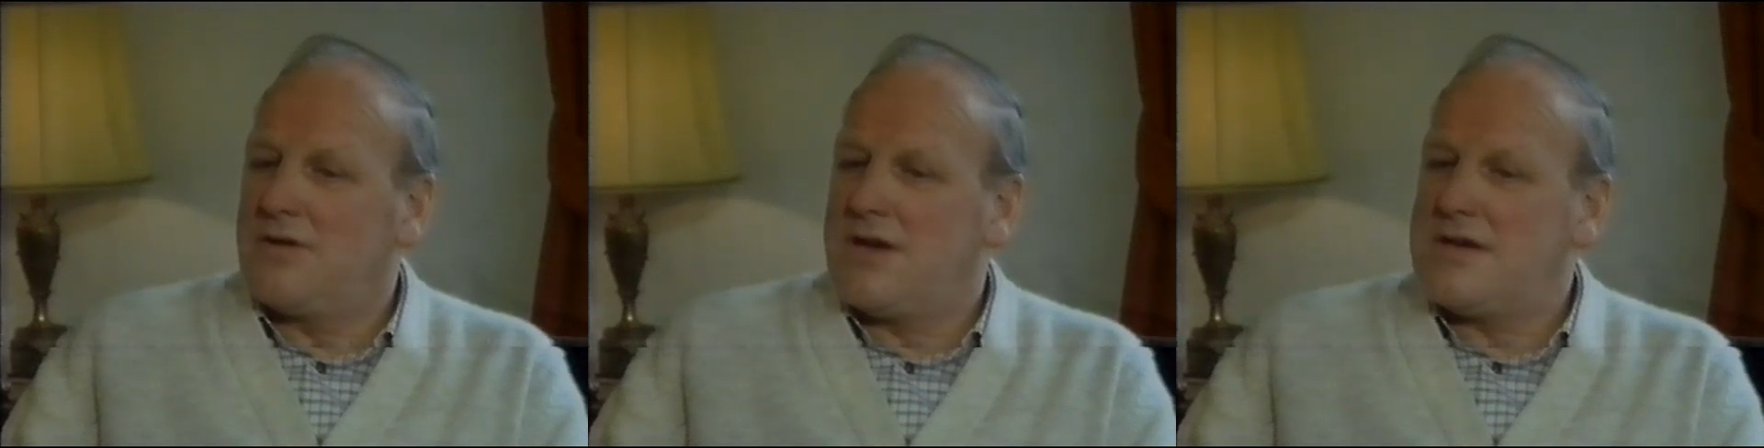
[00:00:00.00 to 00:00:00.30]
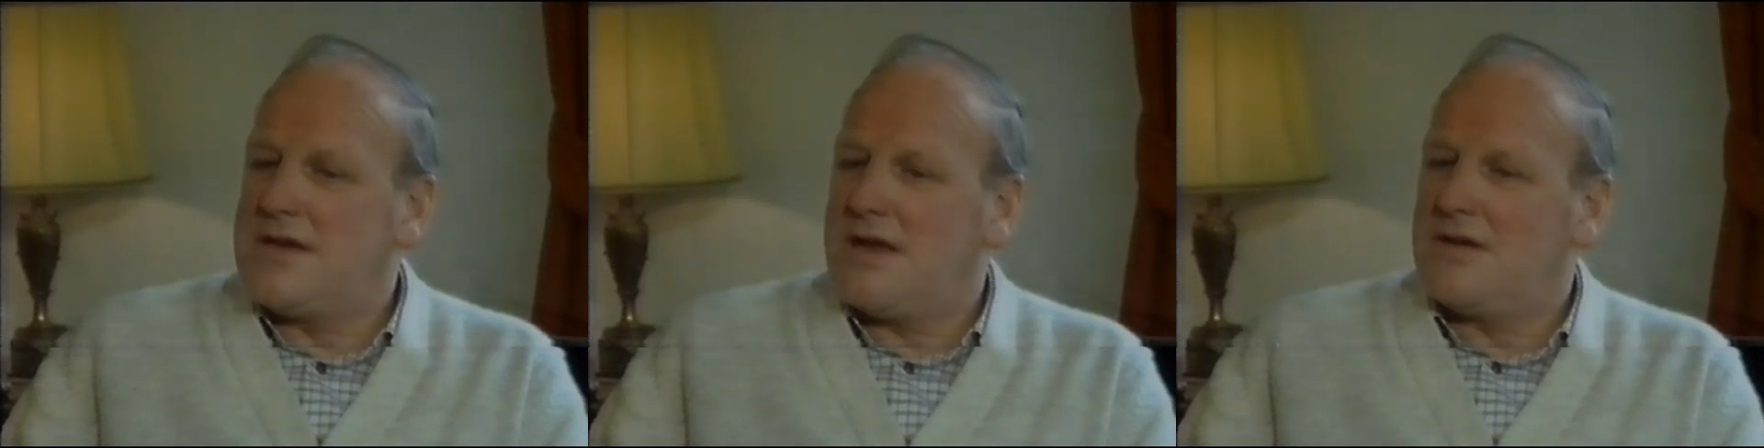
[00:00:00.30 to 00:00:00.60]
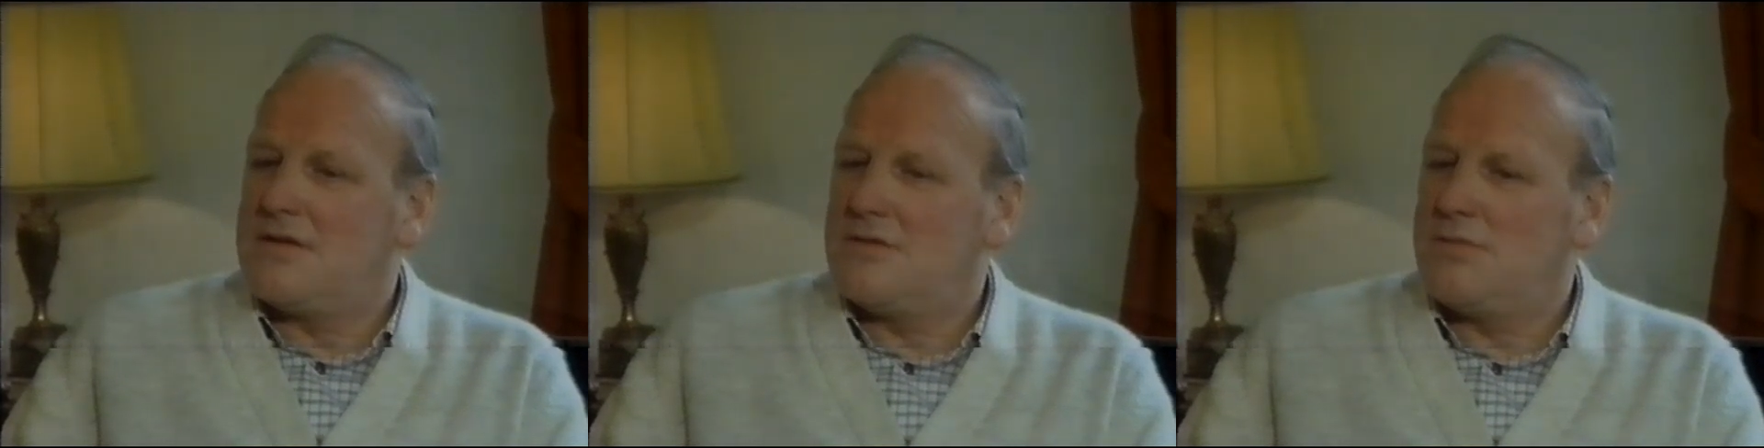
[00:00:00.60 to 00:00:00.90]
a, great
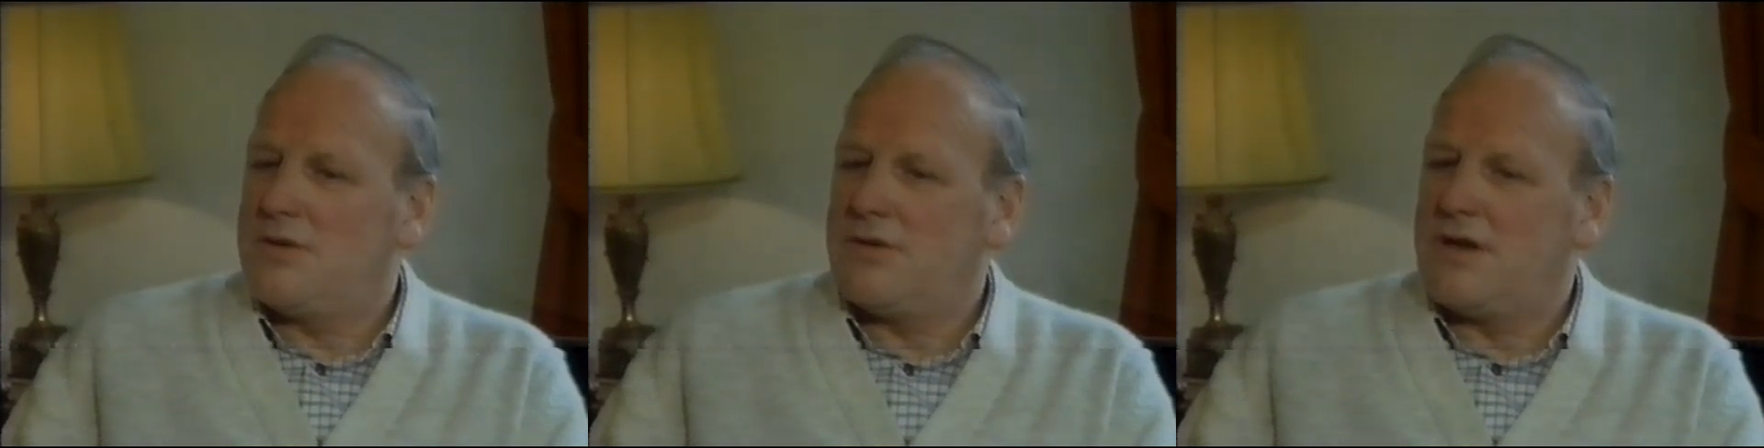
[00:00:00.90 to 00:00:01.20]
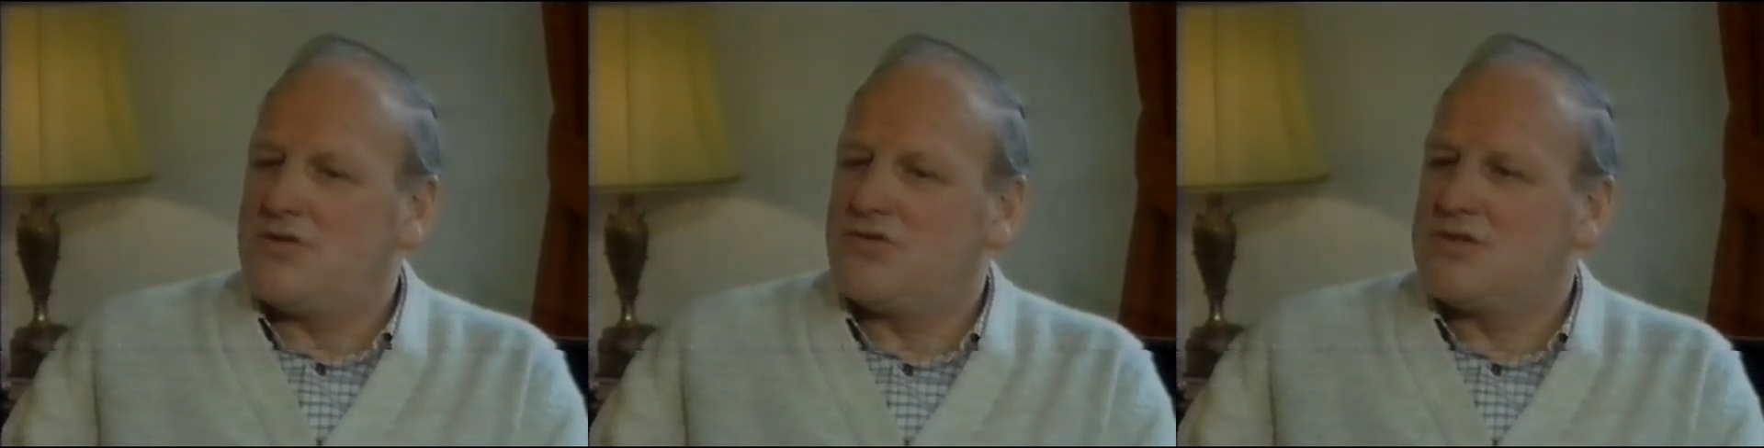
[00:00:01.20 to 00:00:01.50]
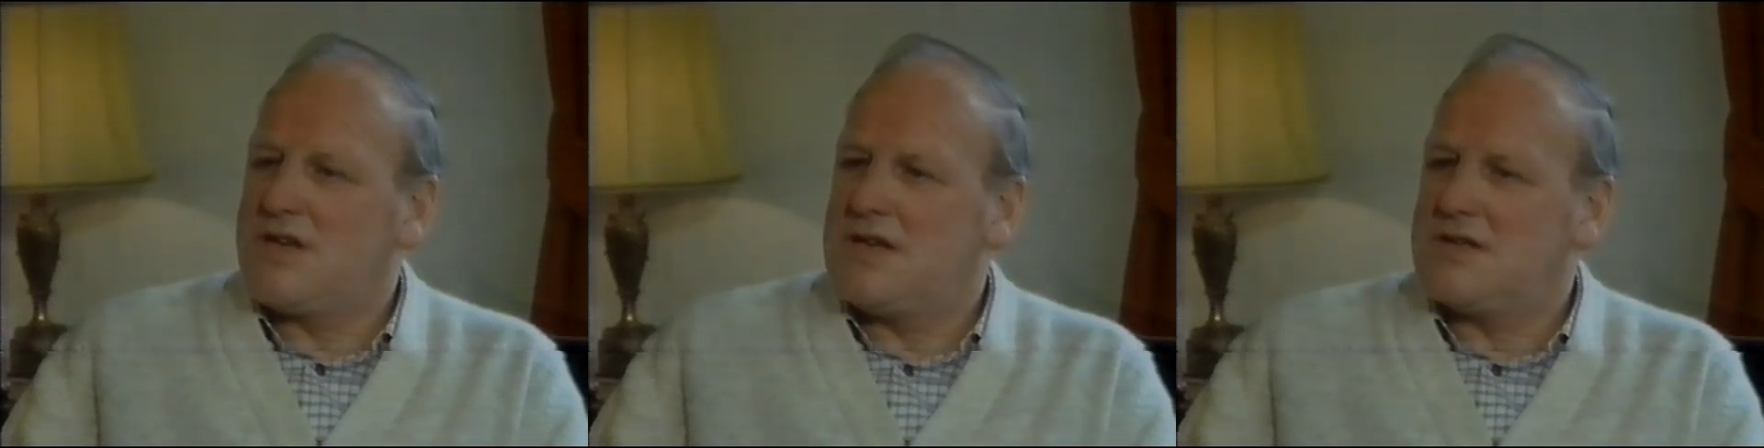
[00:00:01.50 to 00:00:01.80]
debt to people like
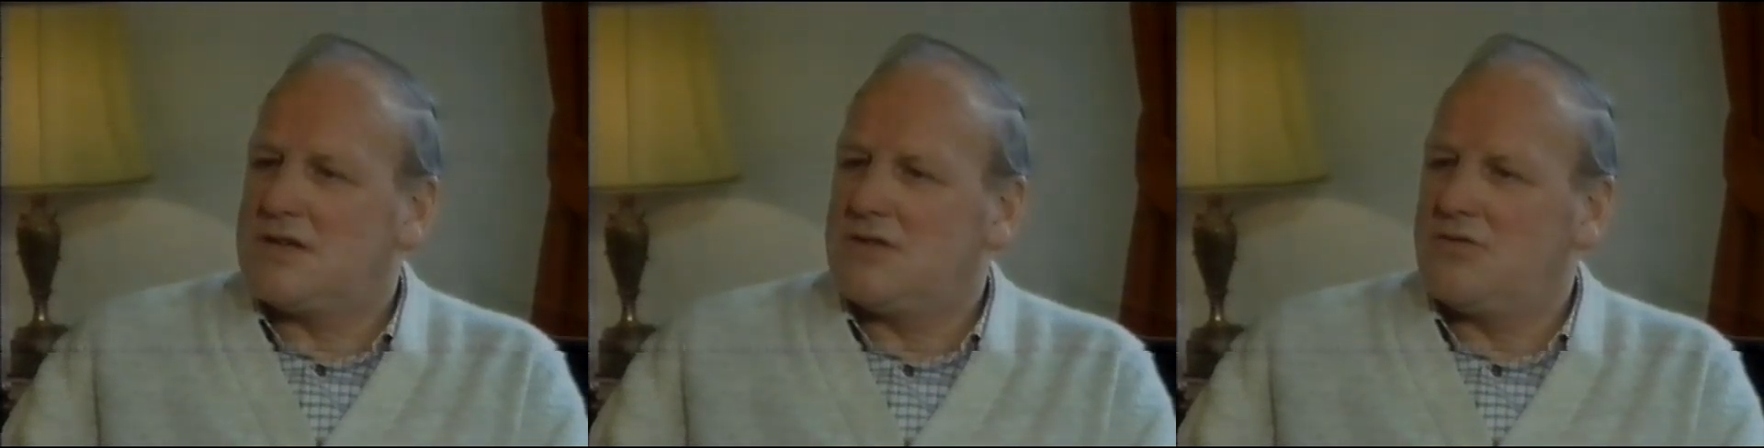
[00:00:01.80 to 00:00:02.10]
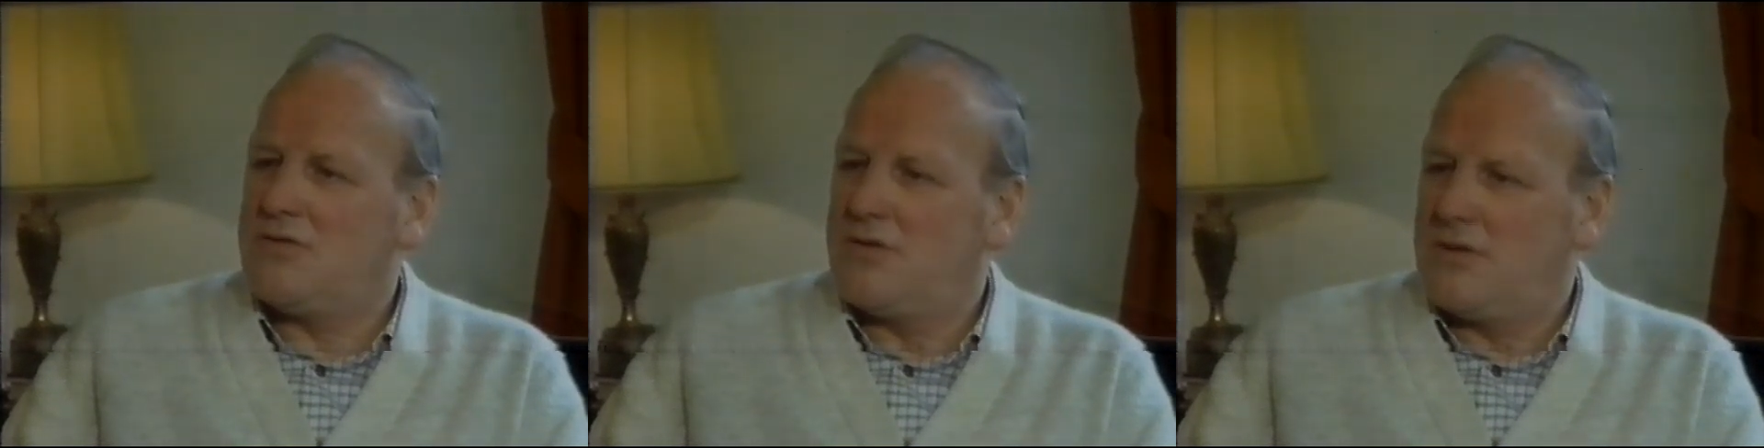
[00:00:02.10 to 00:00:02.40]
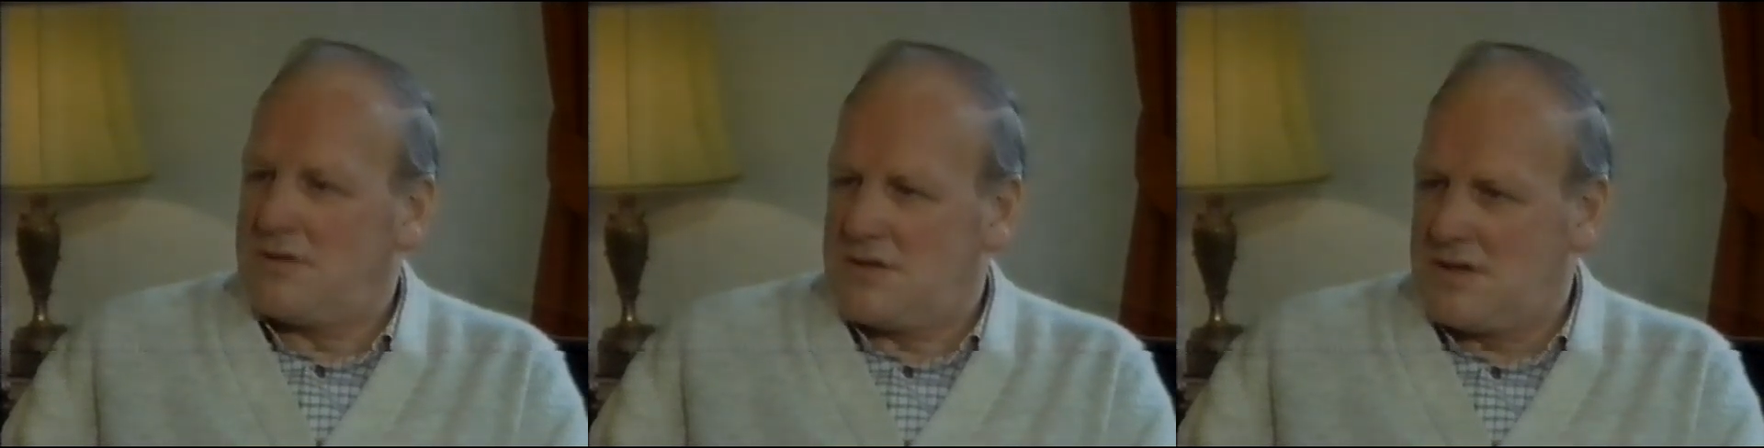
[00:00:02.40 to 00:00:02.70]
George Ainsley, who
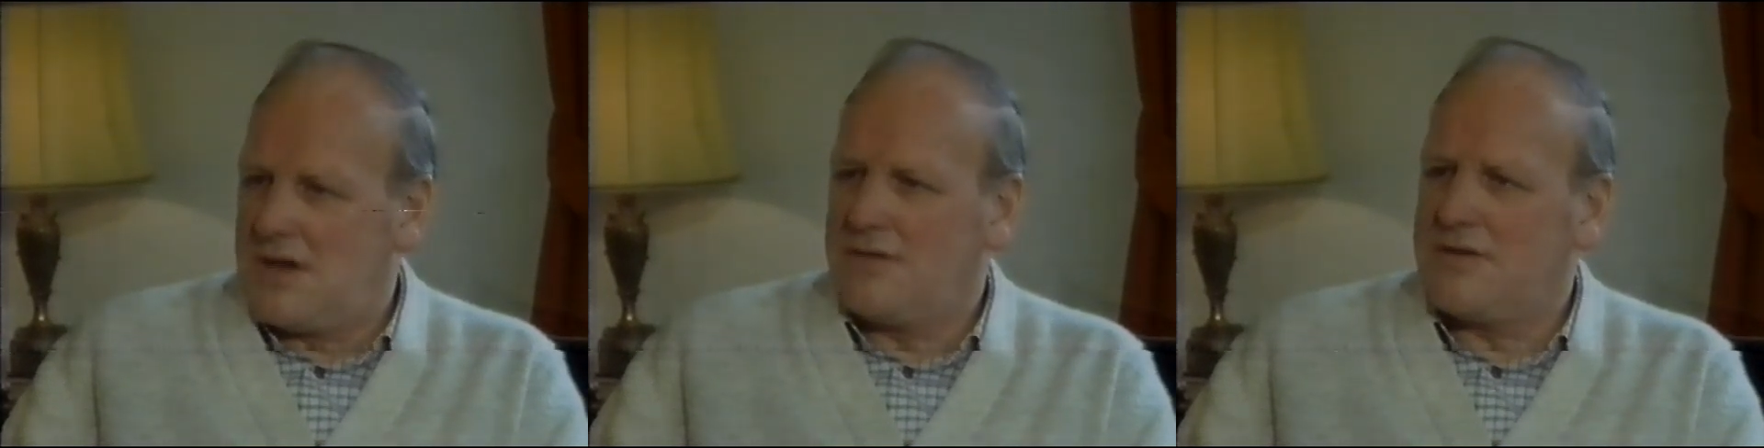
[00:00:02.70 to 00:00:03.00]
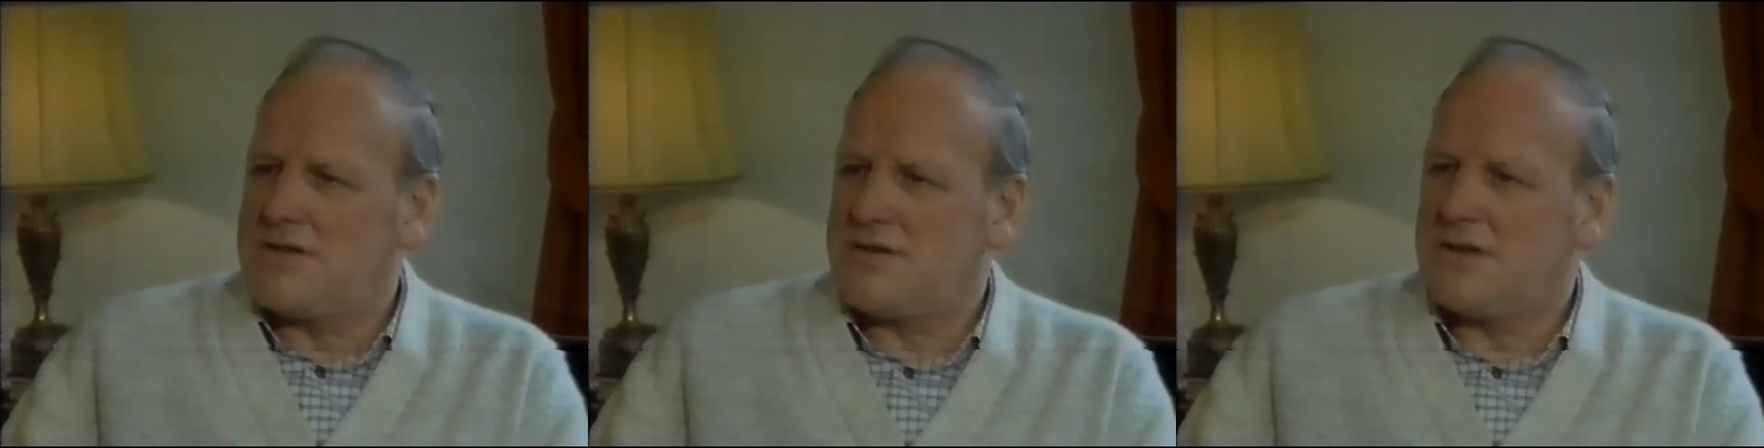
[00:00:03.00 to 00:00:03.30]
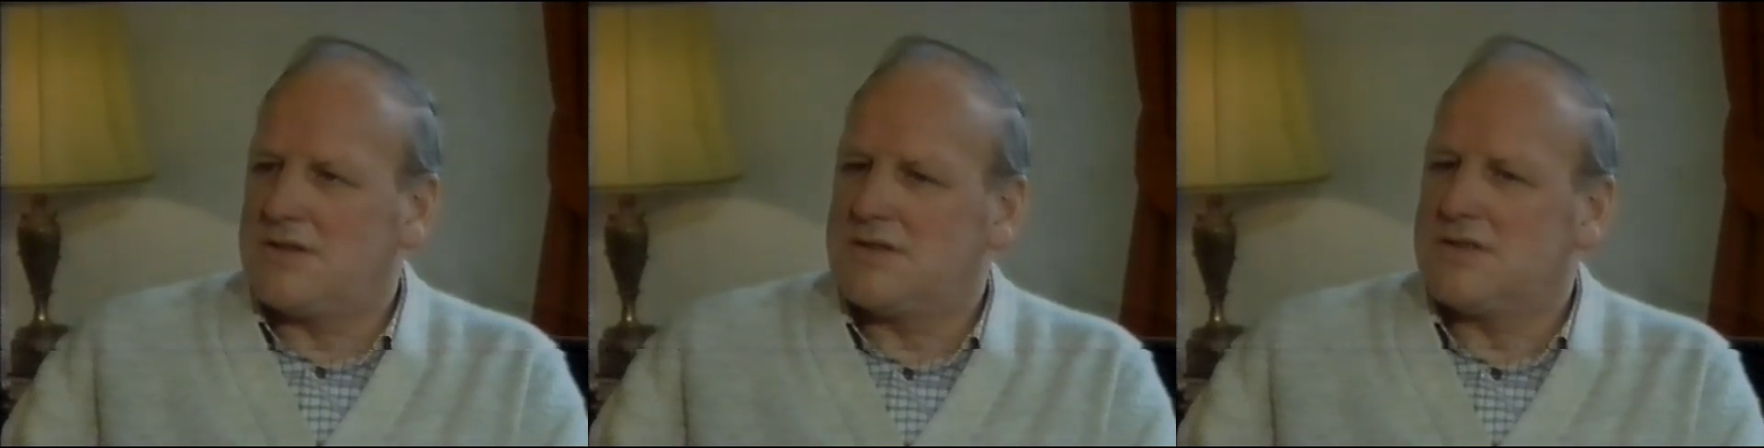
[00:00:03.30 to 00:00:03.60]
were the staff
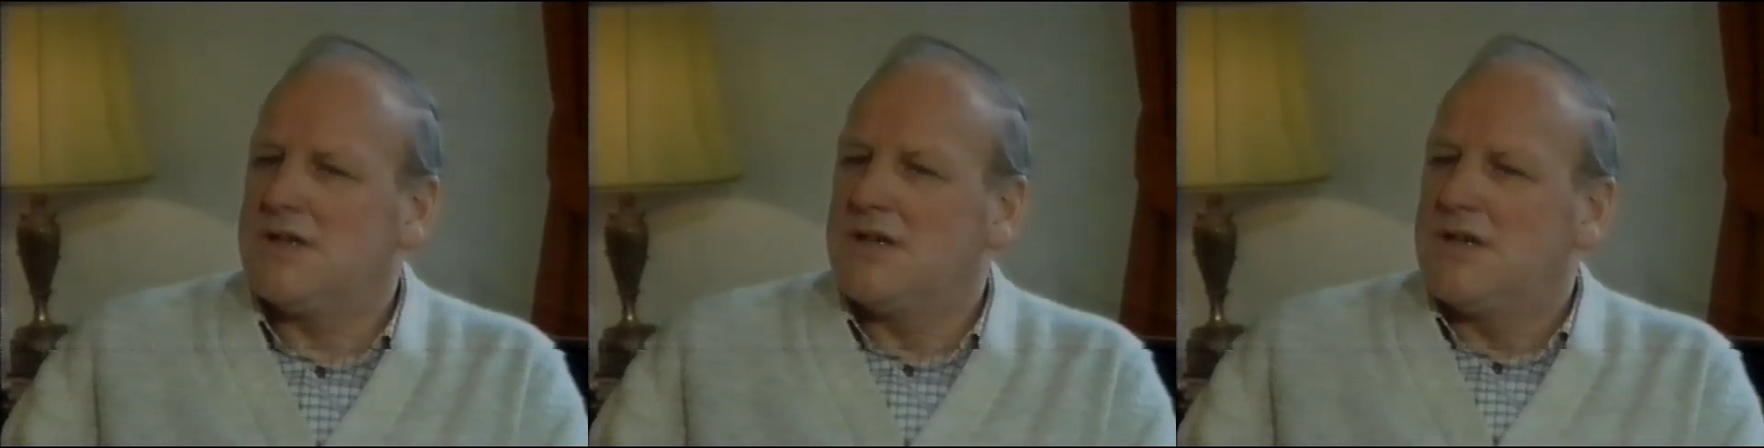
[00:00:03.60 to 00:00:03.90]
instructors,